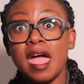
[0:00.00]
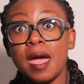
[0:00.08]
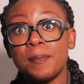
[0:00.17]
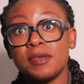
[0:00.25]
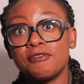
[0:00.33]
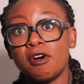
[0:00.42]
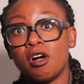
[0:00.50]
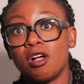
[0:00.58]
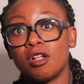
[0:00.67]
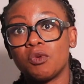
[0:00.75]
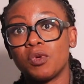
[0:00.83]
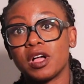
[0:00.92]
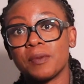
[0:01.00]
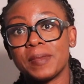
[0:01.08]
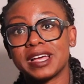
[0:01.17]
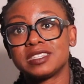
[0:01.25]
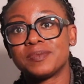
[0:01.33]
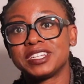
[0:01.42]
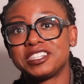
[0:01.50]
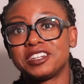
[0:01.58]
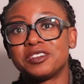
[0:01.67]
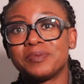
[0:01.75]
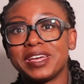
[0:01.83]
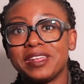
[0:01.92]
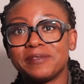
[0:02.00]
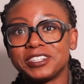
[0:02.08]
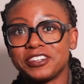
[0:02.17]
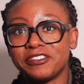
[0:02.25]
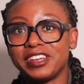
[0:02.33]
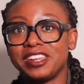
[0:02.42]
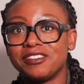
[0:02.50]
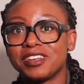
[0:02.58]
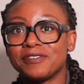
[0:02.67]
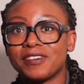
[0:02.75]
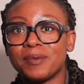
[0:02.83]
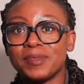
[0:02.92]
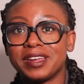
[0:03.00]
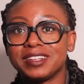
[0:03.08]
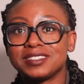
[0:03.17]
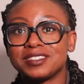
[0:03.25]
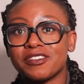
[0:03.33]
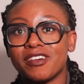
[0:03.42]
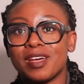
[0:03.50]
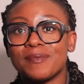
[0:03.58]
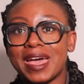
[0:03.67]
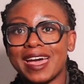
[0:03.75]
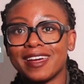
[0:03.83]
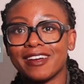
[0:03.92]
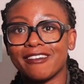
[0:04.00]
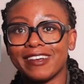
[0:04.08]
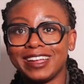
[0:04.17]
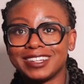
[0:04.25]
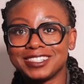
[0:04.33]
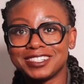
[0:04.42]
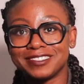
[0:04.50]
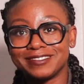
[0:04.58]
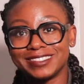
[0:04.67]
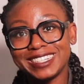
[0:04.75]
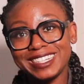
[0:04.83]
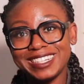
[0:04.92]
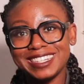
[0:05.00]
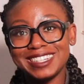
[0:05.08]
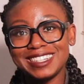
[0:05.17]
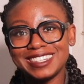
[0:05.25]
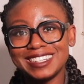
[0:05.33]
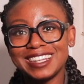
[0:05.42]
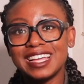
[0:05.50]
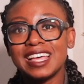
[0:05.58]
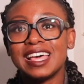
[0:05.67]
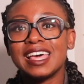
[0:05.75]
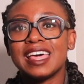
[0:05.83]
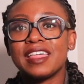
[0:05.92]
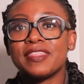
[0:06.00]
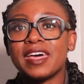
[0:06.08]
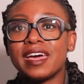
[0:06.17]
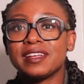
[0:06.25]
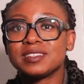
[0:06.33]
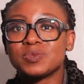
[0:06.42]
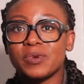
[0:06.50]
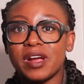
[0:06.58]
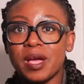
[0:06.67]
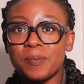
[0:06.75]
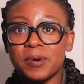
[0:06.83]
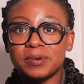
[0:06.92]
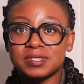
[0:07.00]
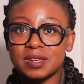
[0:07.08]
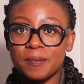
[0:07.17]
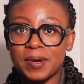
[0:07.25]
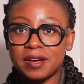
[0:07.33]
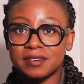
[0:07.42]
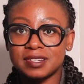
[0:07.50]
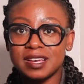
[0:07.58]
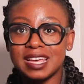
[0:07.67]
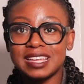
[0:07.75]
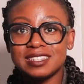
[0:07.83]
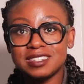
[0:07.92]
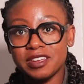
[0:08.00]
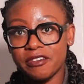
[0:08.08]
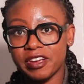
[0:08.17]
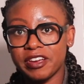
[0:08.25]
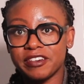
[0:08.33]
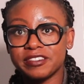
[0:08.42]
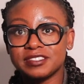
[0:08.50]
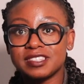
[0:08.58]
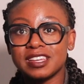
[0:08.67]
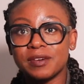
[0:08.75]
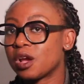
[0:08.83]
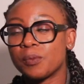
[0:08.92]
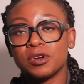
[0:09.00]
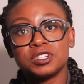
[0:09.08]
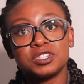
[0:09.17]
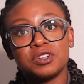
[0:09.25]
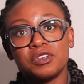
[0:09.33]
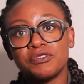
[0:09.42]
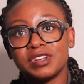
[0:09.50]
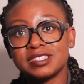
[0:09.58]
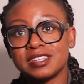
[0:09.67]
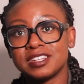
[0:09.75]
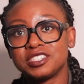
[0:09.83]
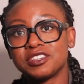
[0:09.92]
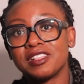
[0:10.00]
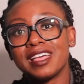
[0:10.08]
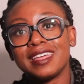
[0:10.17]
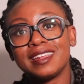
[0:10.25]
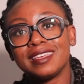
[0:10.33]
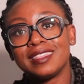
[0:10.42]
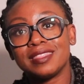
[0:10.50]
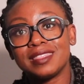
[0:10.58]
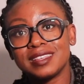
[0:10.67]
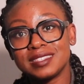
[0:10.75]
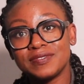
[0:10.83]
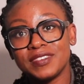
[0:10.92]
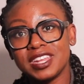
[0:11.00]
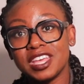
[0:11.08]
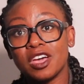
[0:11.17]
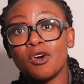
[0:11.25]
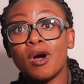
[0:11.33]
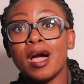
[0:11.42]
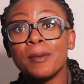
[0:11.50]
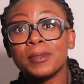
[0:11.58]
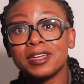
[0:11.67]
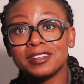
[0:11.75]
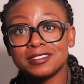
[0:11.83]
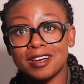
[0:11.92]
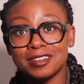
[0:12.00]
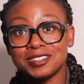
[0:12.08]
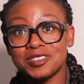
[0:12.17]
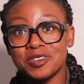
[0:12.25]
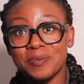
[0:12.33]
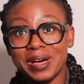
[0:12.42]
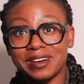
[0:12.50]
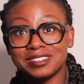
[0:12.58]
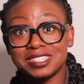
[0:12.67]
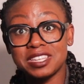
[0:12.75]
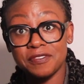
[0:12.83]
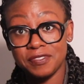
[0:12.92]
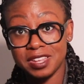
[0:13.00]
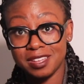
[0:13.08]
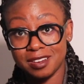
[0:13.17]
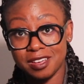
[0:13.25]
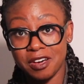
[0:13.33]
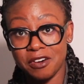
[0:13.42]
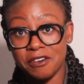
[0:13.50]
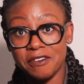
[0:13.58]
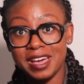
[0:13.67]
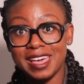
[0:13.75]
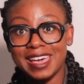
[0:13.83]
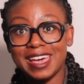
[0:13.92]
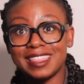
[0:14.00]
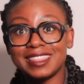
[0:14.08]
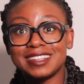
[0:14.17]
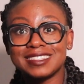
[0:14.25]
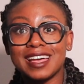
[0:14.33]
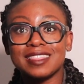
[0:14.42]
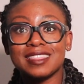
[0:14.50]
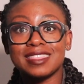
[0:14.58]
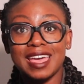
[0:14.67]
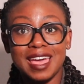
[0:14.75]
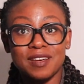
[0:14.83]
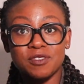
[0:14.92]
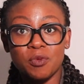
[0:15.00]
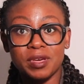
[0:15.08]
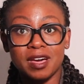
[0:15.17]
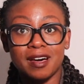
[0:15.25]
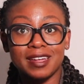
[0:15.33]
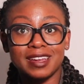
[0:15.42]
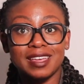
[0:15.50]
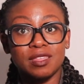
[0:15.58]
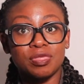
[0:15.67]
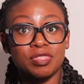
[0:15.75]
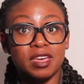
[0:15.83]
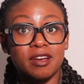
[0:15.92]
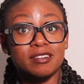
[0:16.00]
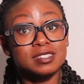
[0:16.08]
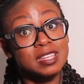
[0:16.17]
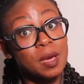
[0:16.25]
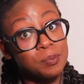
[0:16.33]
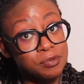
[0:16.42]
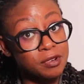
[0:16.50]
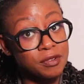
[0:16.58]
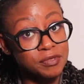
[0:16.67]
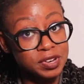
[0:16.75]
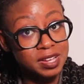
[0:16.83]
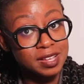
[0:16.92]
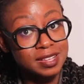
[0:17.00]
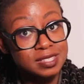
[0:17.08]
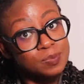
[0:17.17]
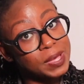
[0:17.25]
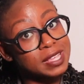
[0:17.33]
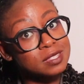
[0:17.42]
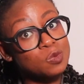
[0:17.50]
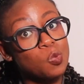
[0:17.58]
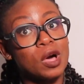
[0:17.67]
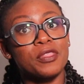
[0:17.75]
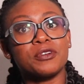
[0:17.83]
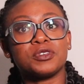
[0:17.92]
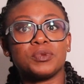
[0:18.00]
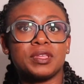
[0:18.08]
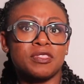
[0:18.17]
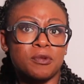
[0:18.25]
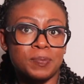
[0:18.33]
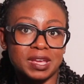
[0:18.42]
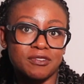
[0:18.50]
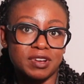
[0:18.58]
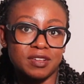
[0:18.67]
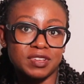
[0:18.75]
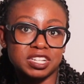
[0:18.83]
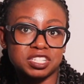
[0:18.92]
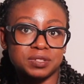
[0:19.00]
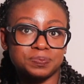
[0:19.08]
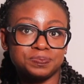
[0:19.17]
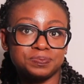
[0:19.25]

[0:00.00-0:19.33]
Happy fall. Welcome back to my channel. My name is Shareen. You can find me on Instagram at Green Shareen. That is where I post about interiors, commercial, residential, and in this video, I'm going to talk to you about Tiffany Co and the design that they have going on in their temporary space while they're doing their big renovation.